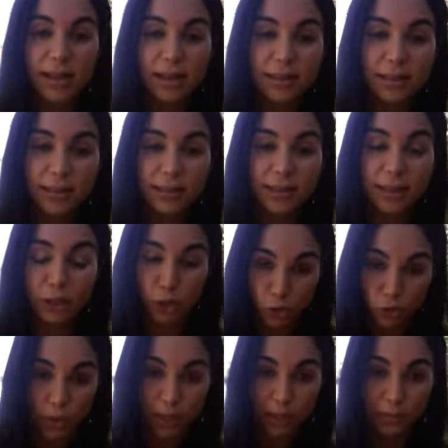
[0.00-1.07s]
as
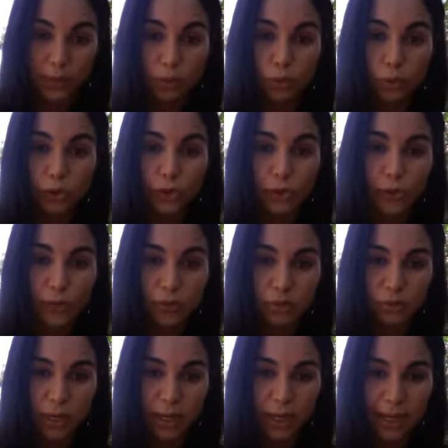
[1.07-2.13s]
extreme as what's going
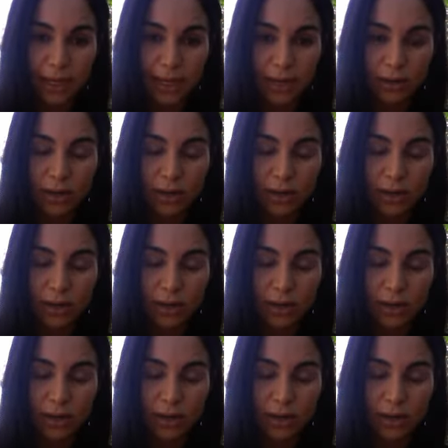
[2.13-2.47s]
on right now.